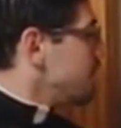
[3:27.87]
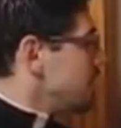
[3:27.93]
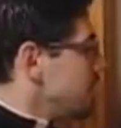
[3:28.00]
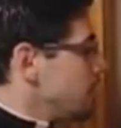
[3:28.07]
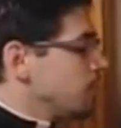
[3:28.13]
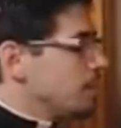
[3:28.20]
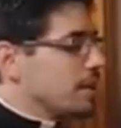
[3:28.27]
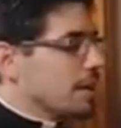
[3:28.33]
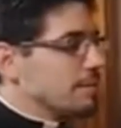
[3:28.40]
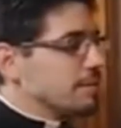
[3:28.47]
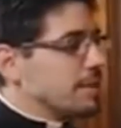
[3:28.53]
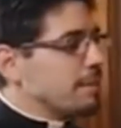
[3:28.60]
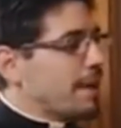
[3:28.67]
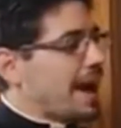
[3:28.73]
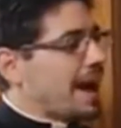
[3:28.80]
As we come to
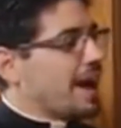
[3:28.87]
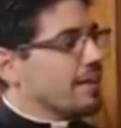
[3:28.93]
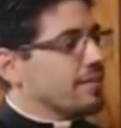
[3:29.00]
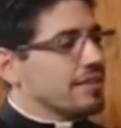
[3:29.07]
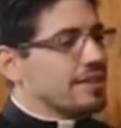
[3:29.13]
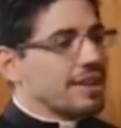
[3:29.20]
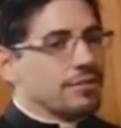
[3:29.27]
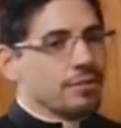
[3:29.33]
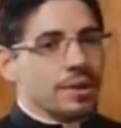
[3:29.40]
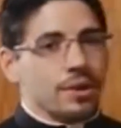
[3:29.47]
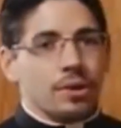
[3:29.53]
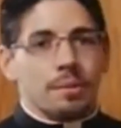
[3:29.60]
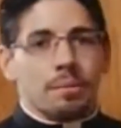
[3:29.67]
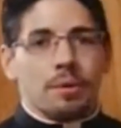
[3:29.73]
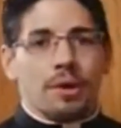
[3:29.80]
Mass and as we go
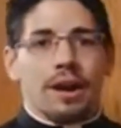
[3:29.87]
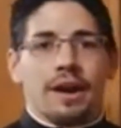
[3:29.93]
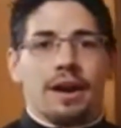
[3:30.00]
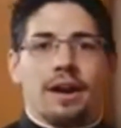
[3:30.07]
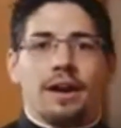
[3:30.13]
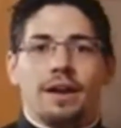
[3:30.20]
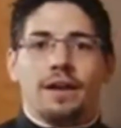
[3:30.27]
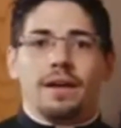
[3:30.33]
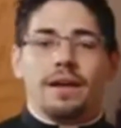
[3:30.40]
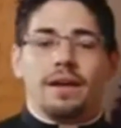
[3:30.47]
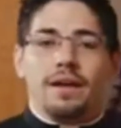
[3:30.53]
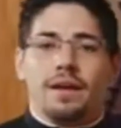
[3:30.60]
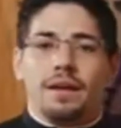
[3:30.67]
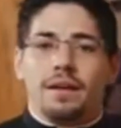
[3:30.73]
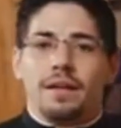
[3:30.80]
to prayer,
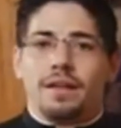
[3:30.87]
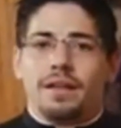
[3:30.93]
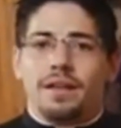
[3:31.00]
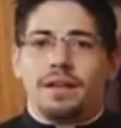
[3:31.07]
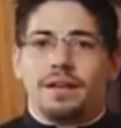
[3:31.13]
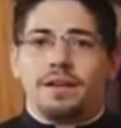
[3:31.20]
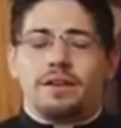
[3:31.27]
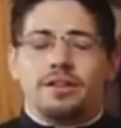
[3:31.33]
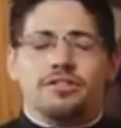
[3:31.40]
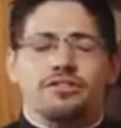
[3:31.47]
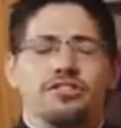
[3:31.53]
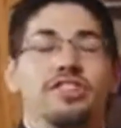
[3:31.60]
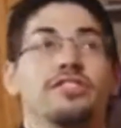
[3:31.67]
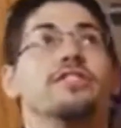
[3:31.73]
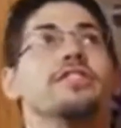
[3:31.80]

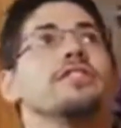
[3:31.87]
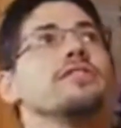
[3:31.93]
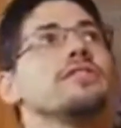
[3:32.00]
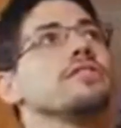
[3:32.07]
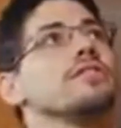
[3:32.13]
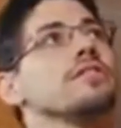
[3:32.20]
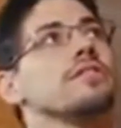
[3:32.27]
Jesus,